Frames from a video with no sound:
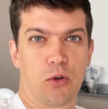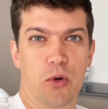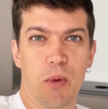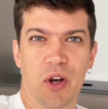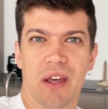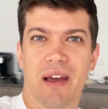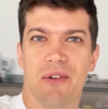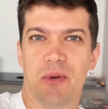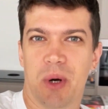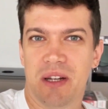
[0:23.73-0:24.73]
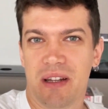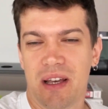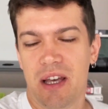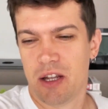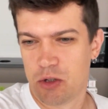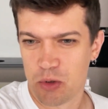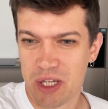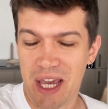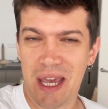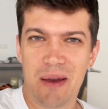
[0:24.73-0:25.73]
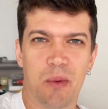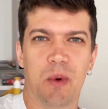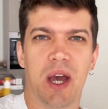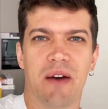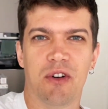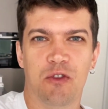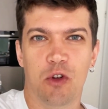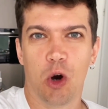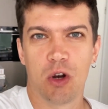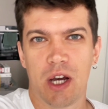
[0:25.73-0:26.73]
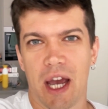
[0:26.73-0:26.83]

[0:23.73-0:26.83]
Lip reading: Good morning everyone. Today we have a vlog.